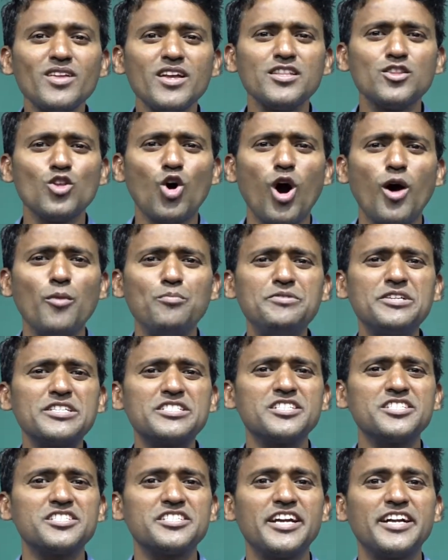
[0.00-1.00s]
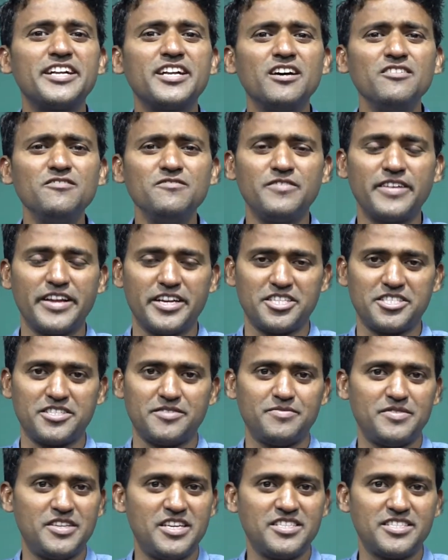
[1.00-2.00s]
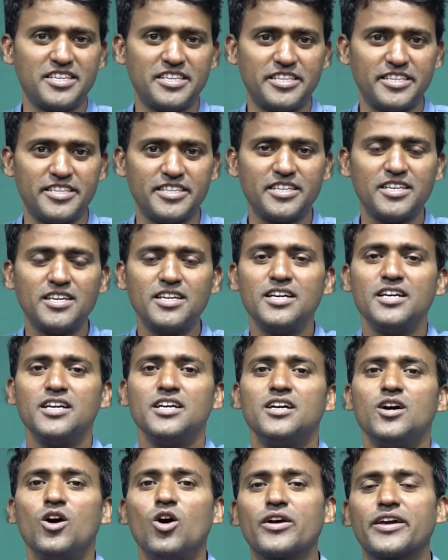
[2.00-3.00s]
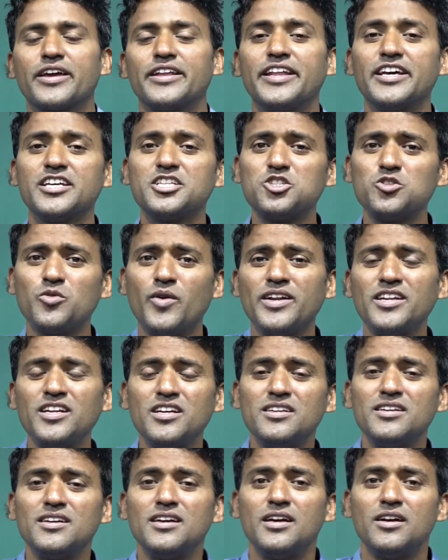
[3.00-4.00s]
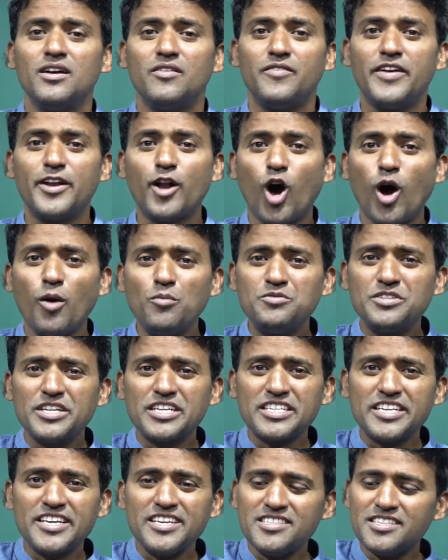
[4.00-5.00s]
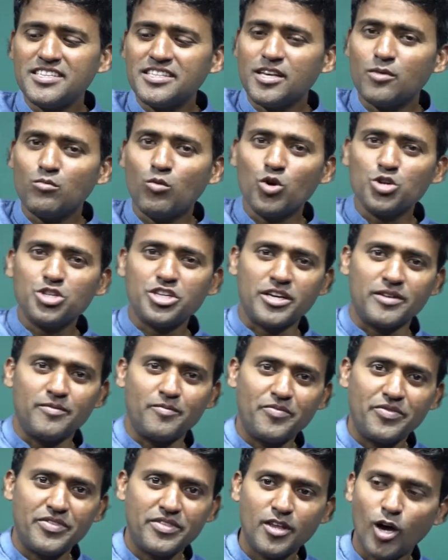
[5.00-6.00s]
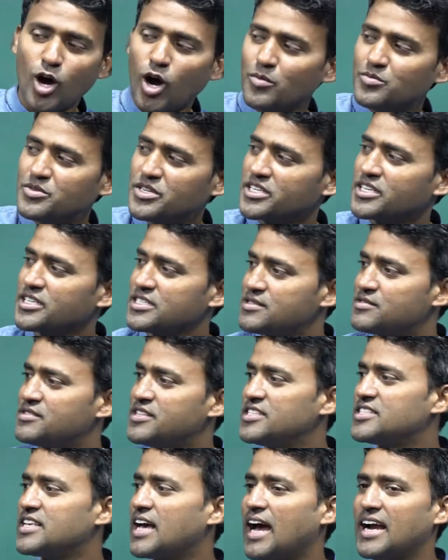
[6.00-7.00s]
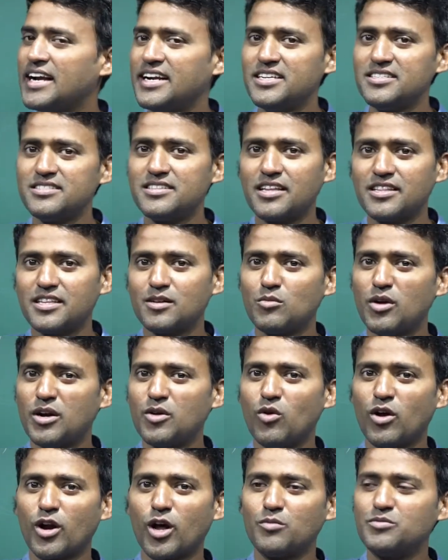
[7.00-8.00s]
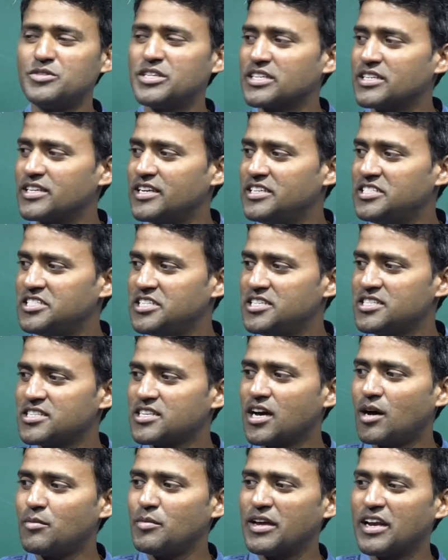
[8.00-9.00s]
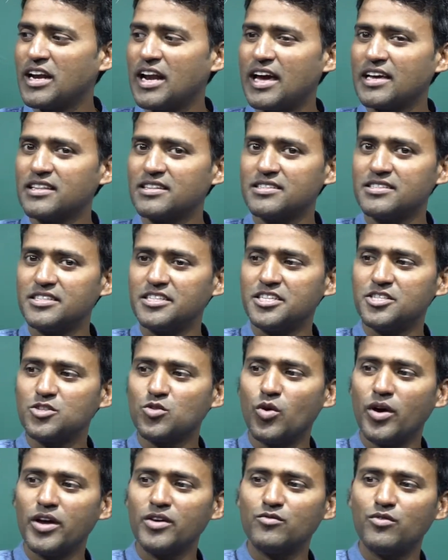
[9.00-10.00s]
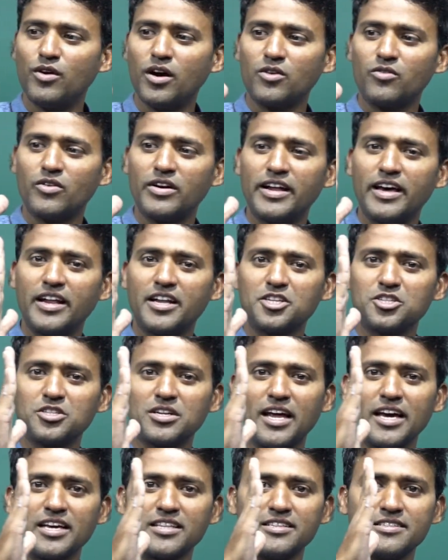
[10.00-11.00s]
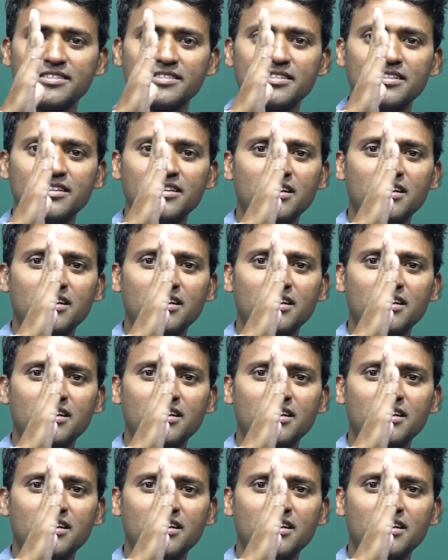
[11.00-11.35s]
The object state of rest, isn't it? Okay, next one. When object is in the motion, the object is, this hand is nothing but one object. It is coming like this. It is going forward direction like this.